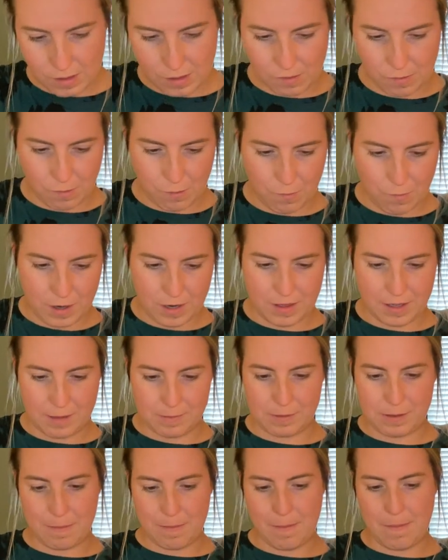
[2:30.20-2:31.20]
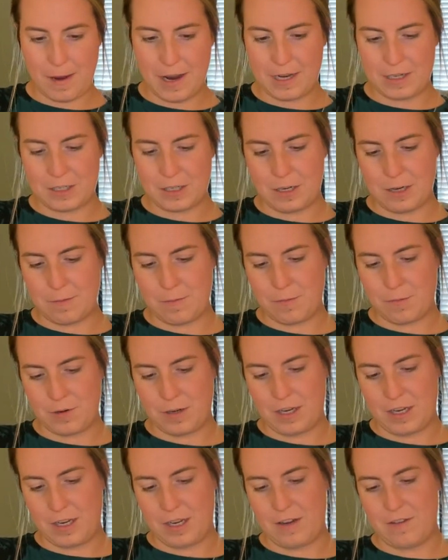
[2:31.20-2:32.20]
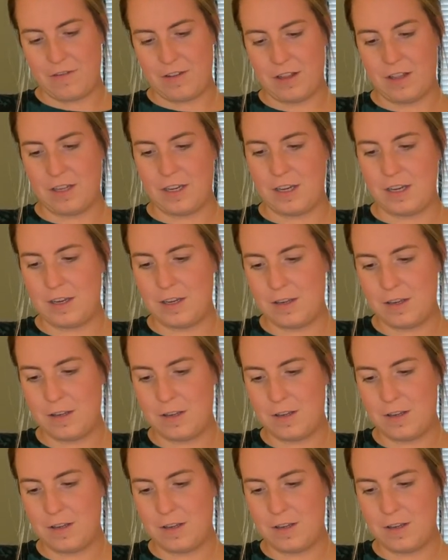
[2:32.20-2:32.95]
We want them to match up pretty evenly.